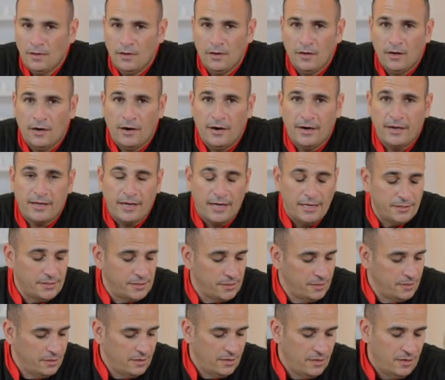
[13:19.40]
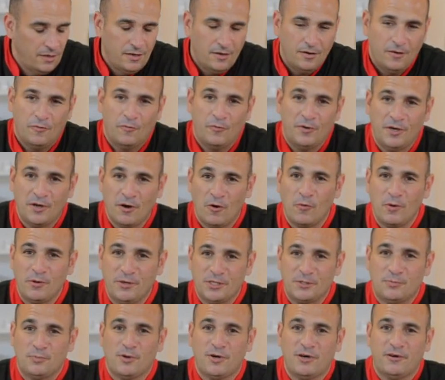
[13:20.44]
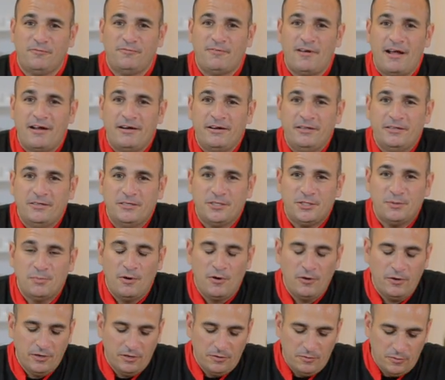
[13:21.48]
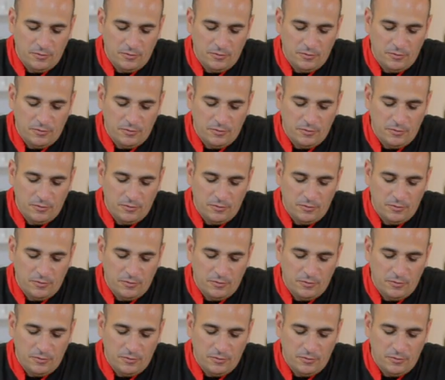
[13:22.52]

All right, guys. We know we just put our fatty in the smoker.